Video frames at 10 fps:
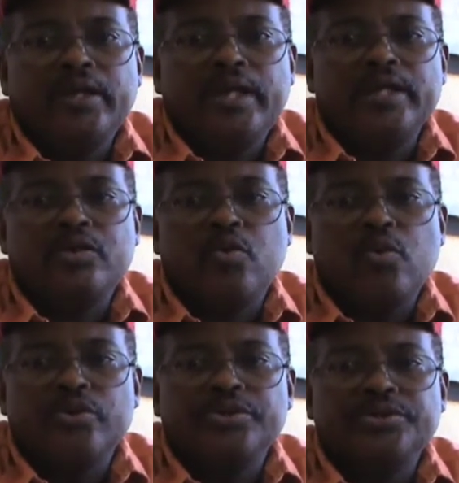
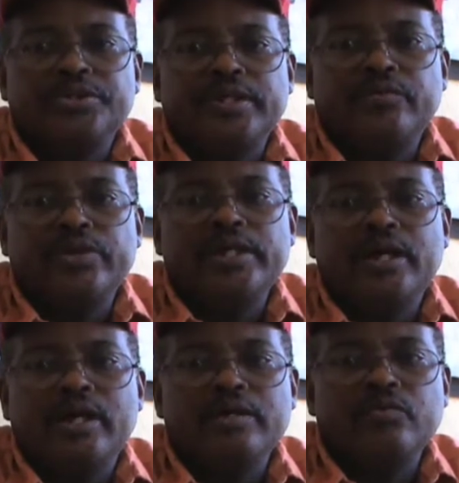headquarters in
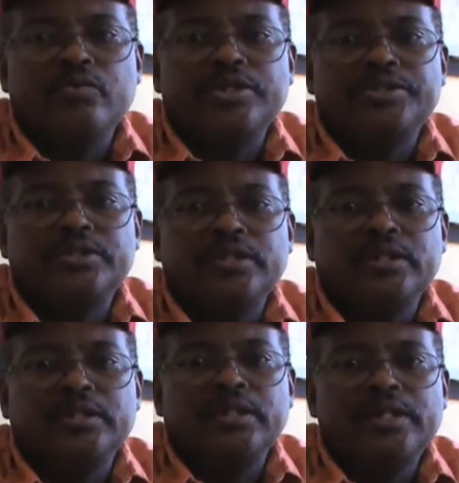Riyadh was
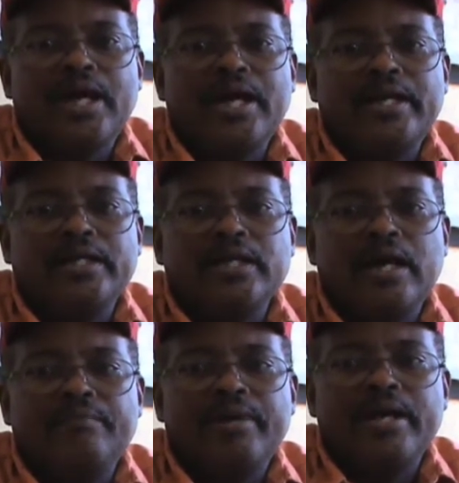not a
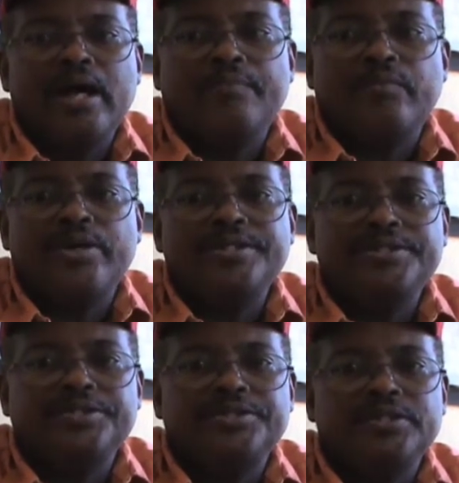combat
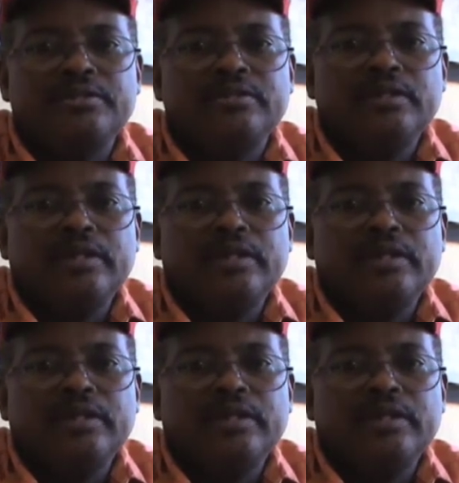operations center,